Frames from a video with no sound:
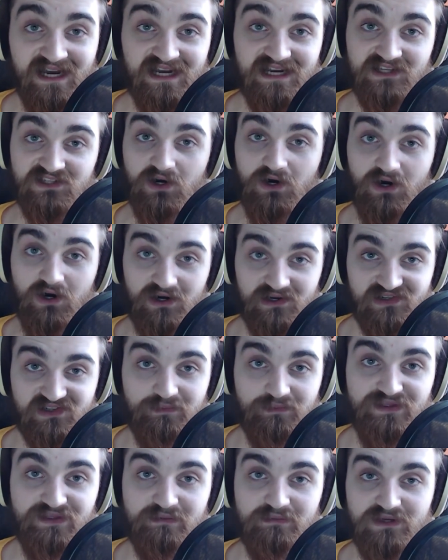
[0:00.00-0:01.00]
It's
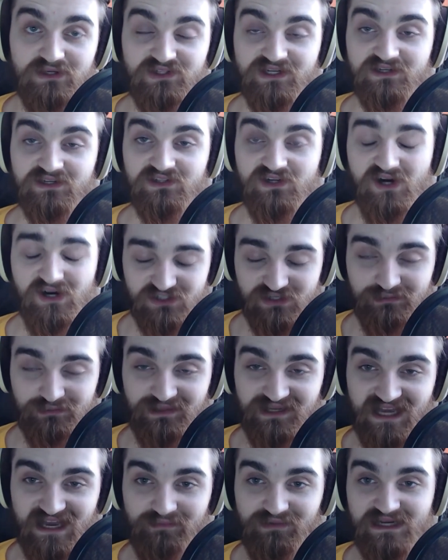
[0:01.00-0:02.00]
awesome. The music is awesome.
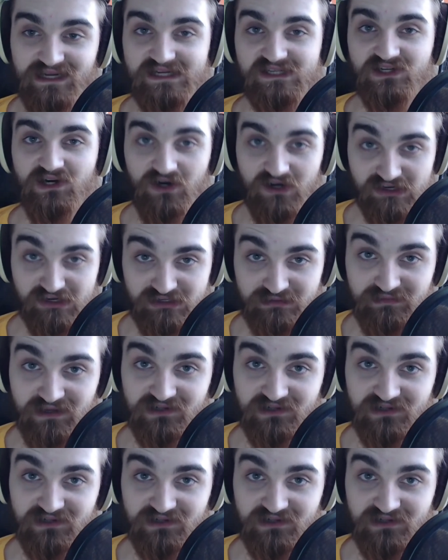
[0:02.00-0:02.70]
The gameplay is awesome.